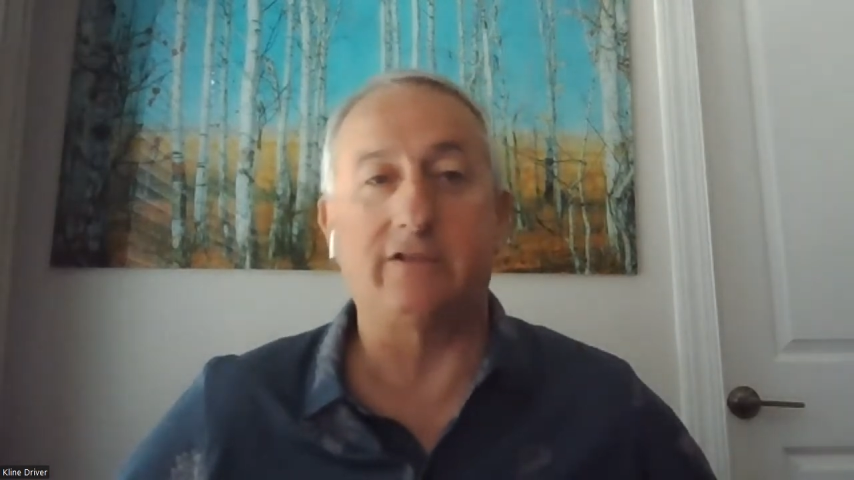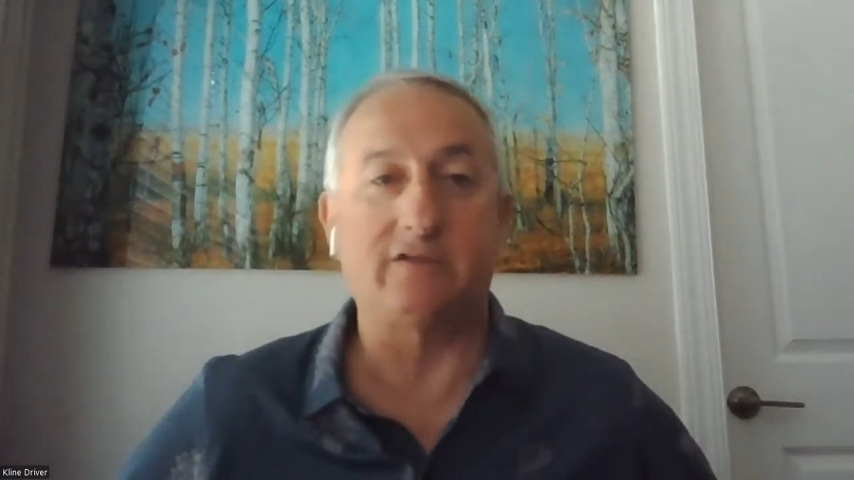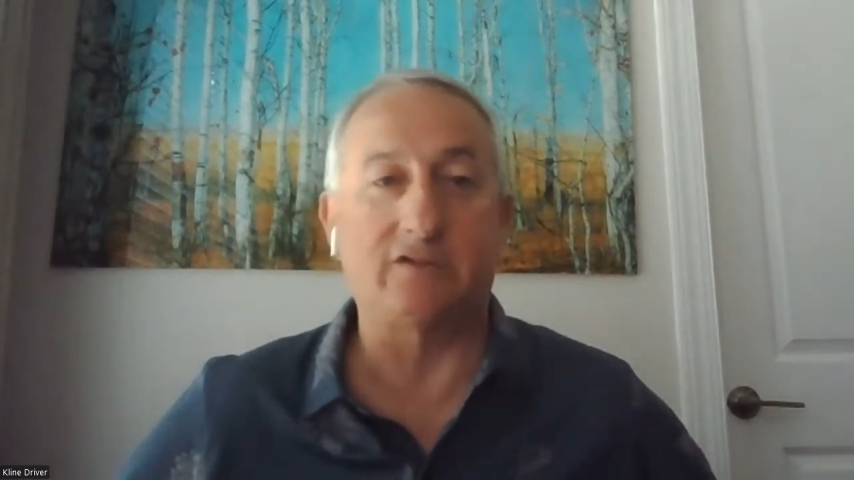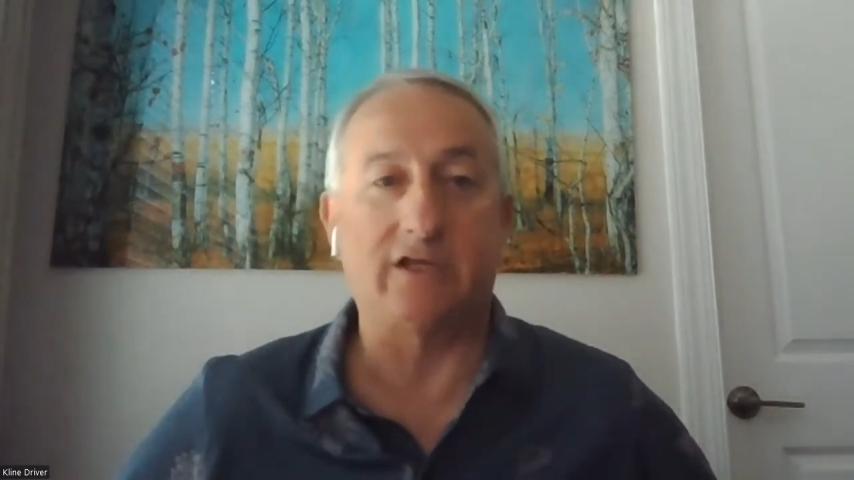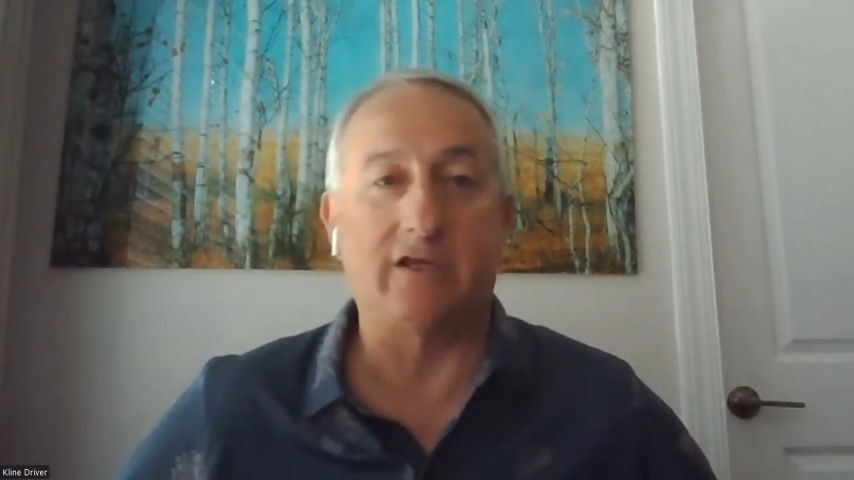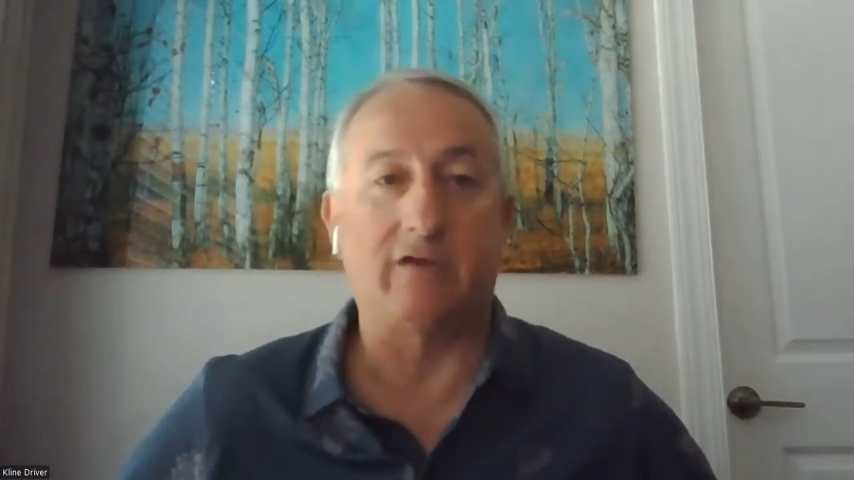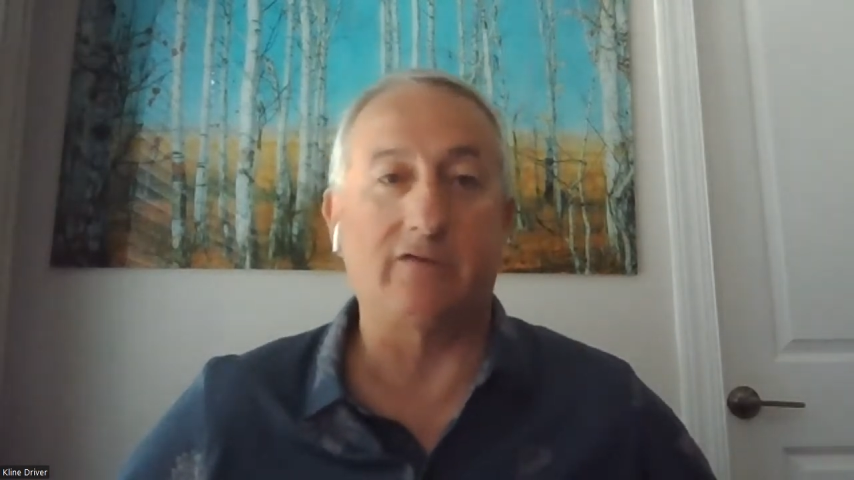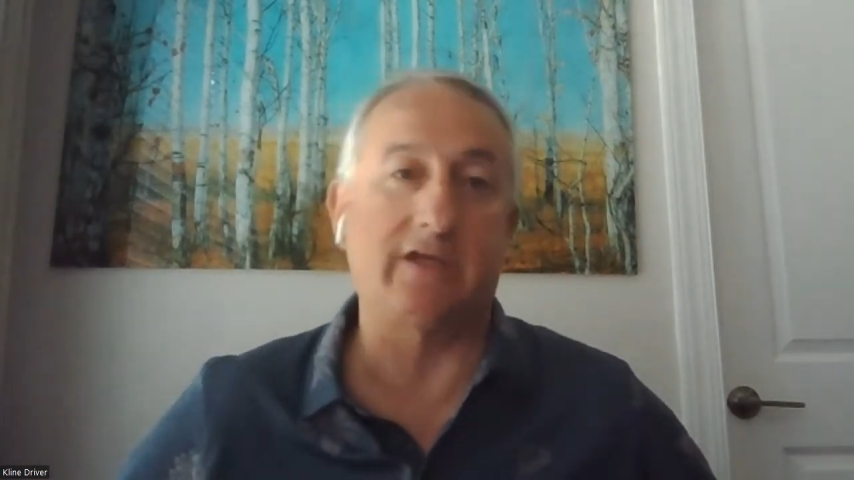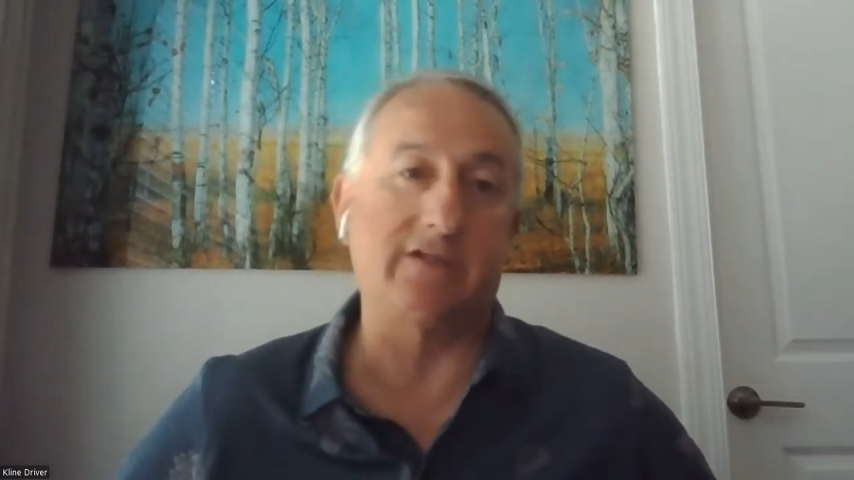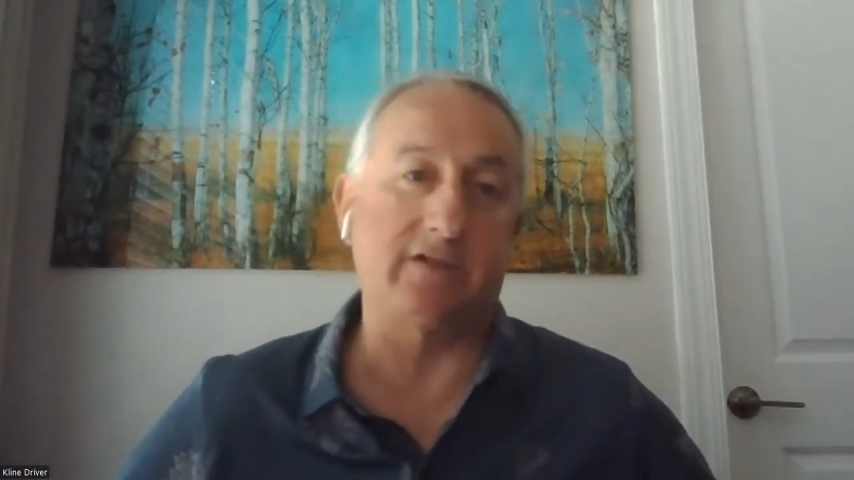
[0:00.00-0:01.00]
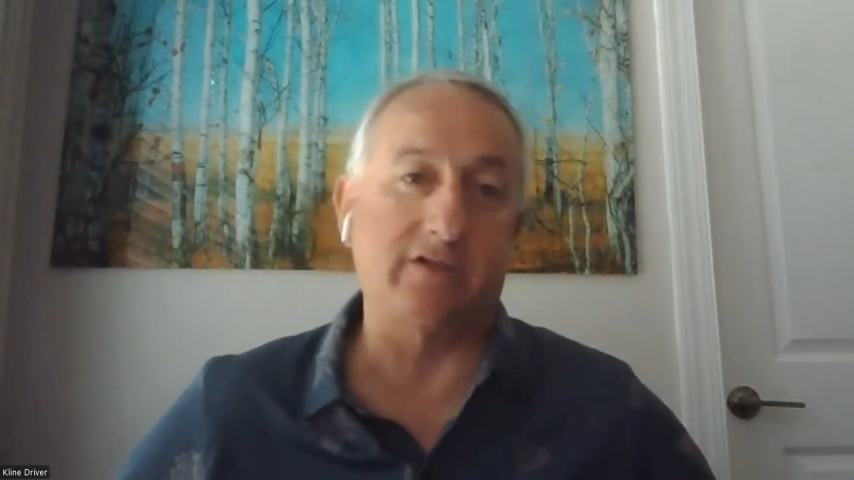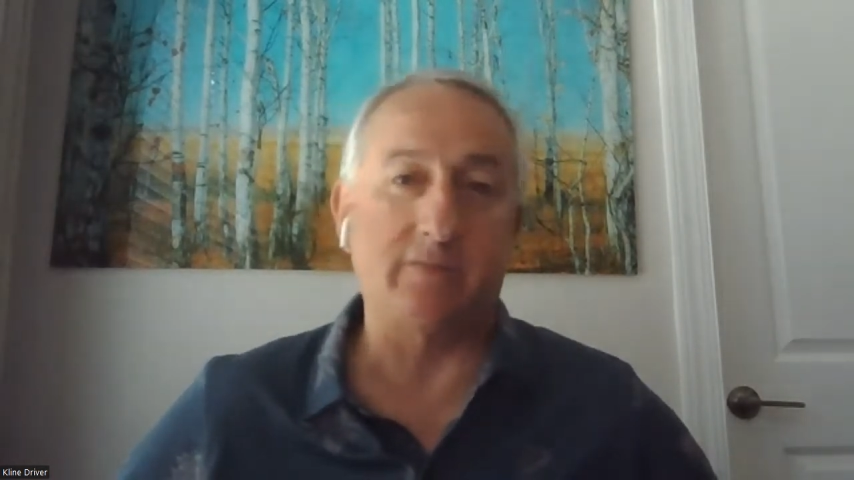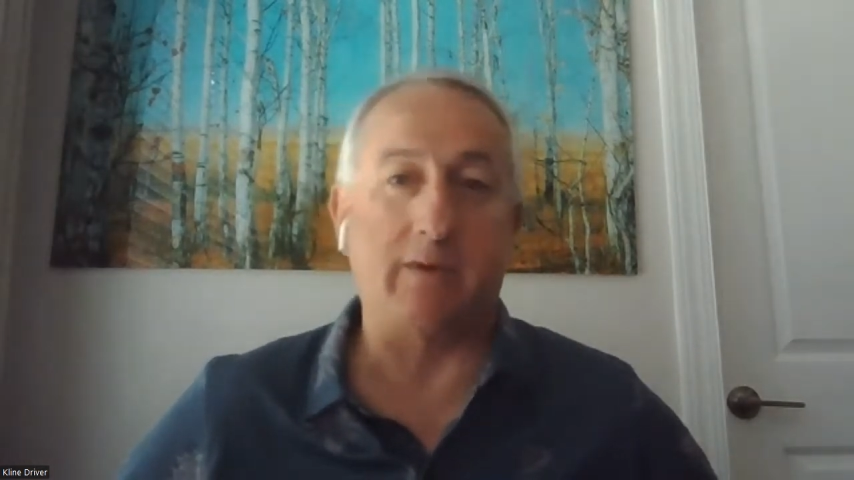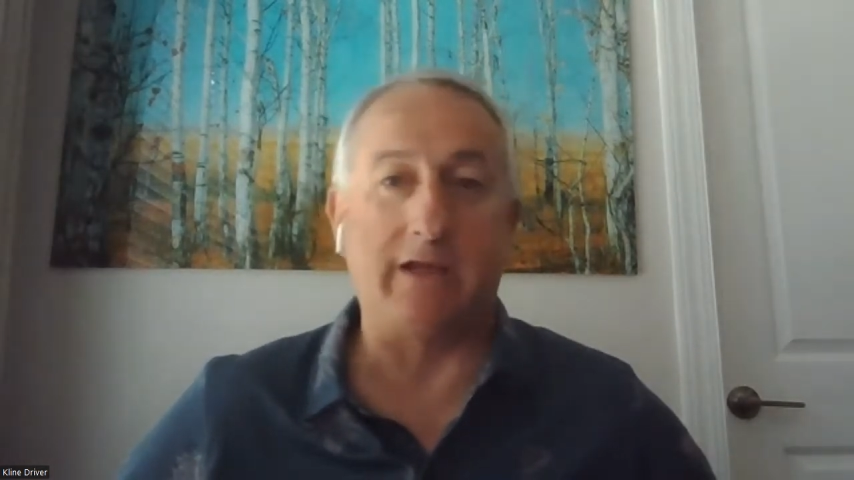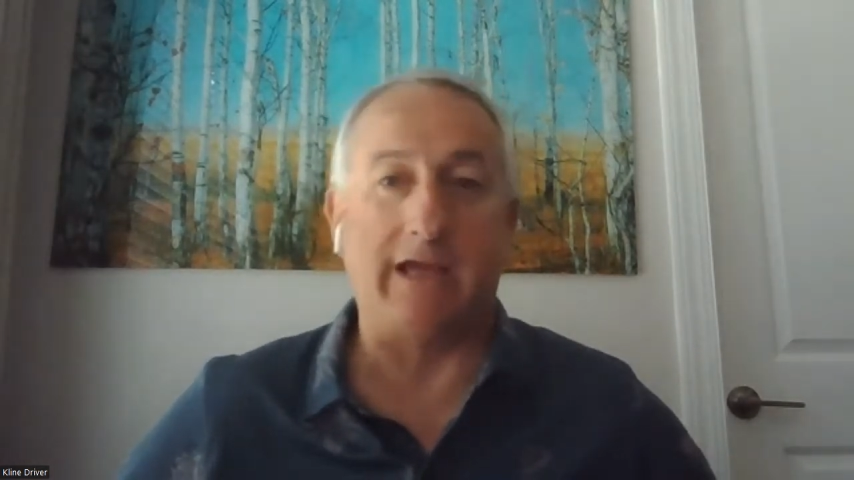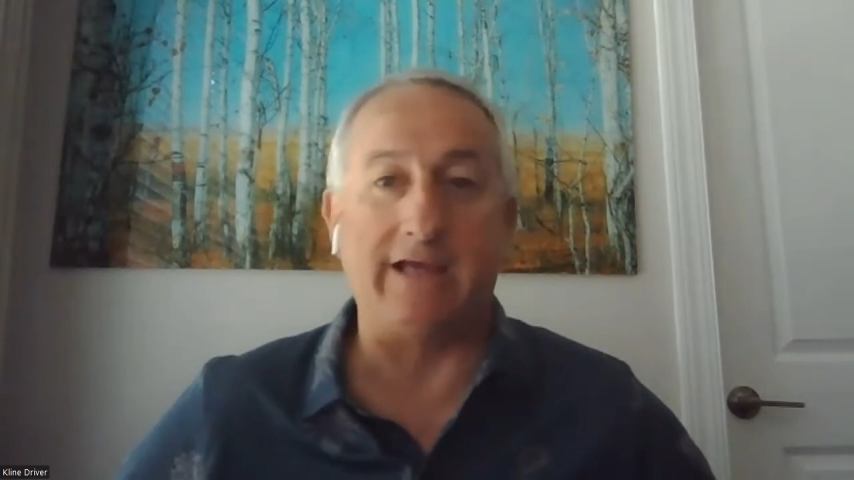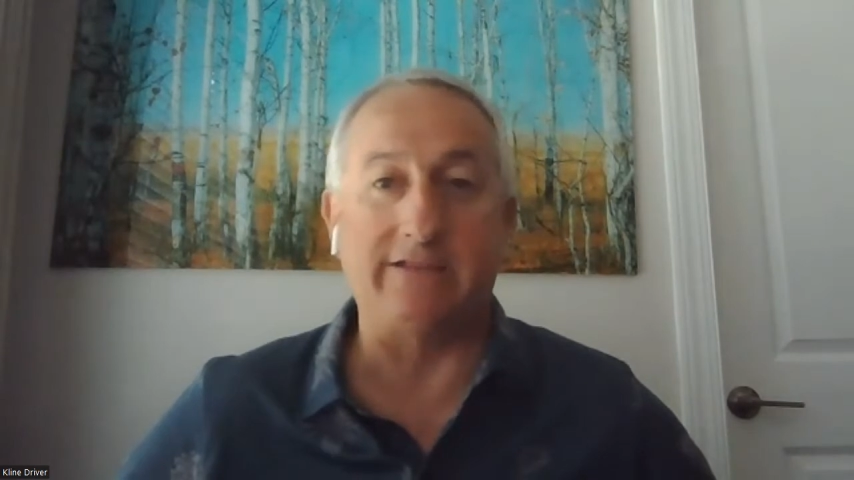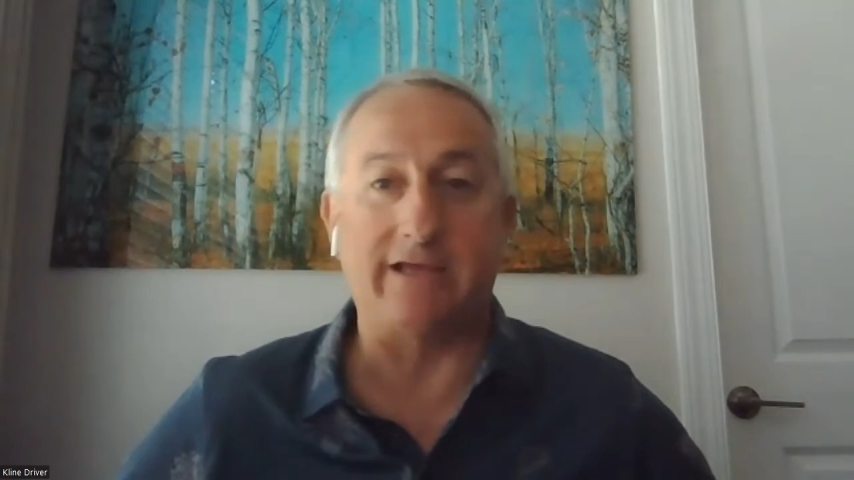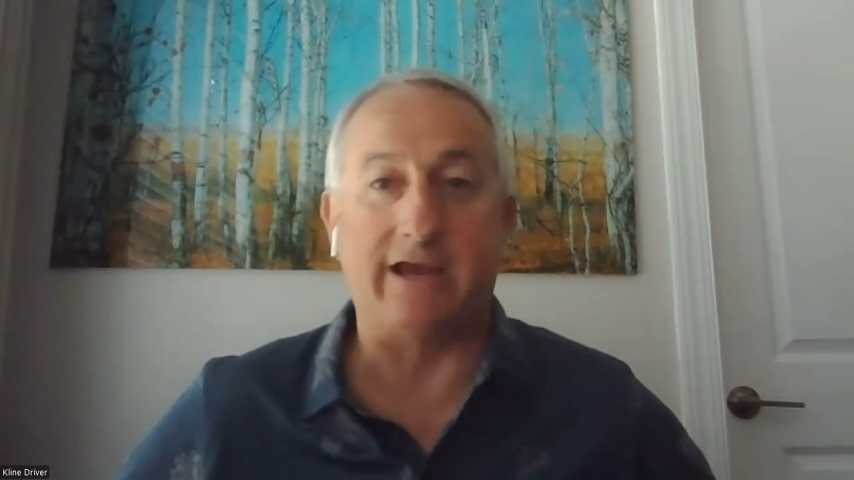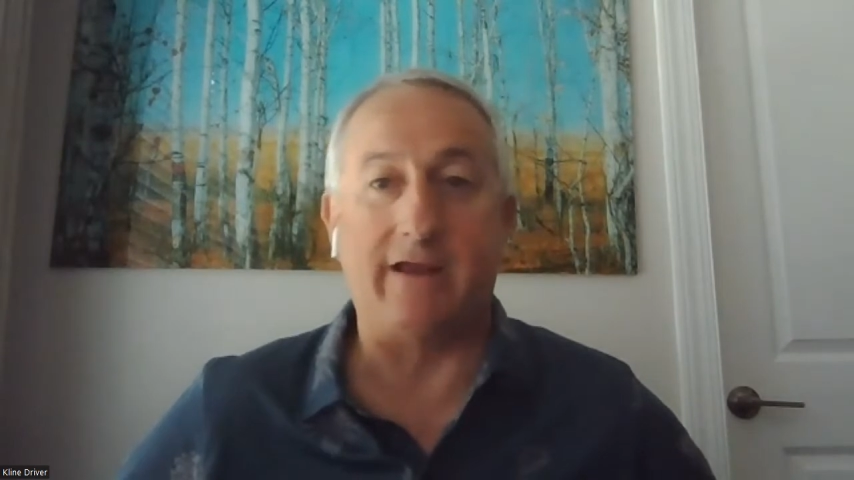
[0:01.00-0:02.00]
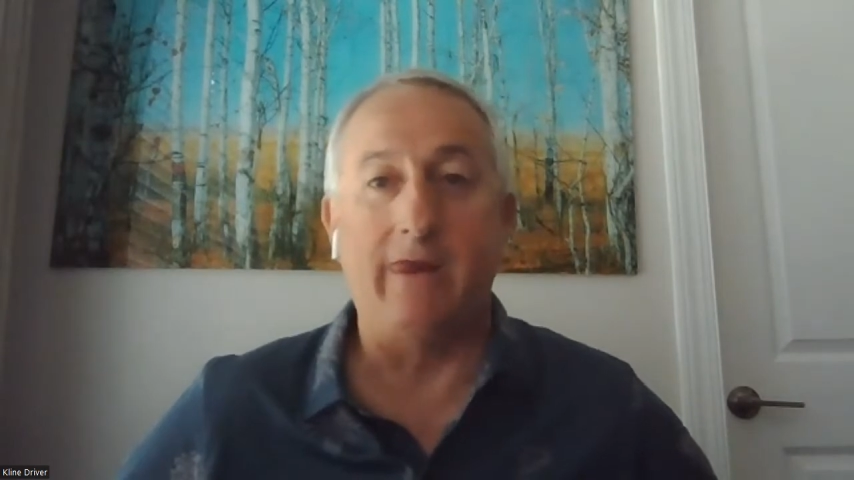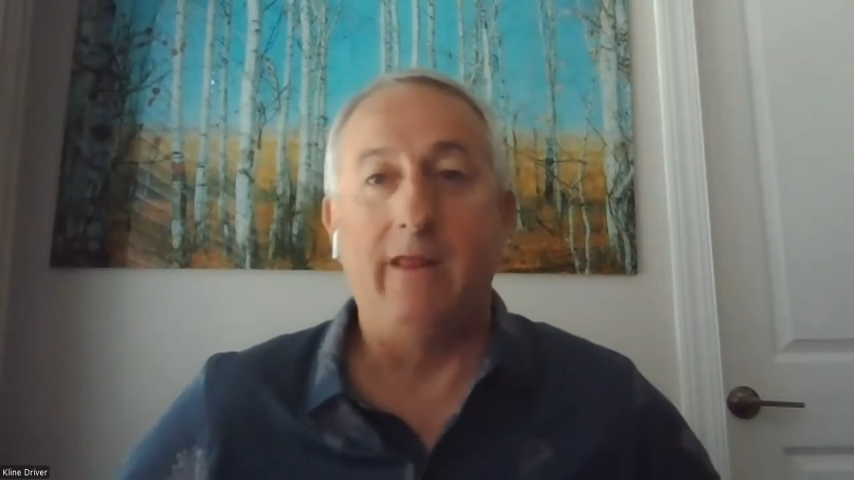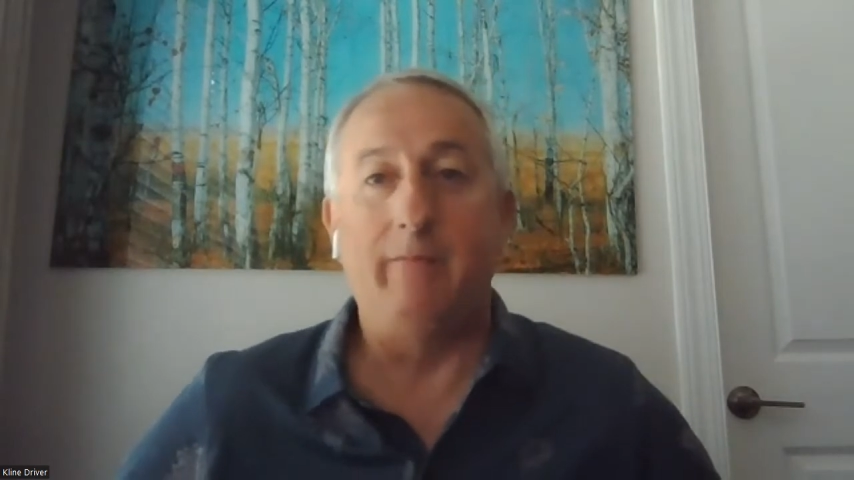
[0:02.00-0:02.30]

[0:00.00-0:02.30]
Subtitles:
that's a Citgo station that you bought gas at,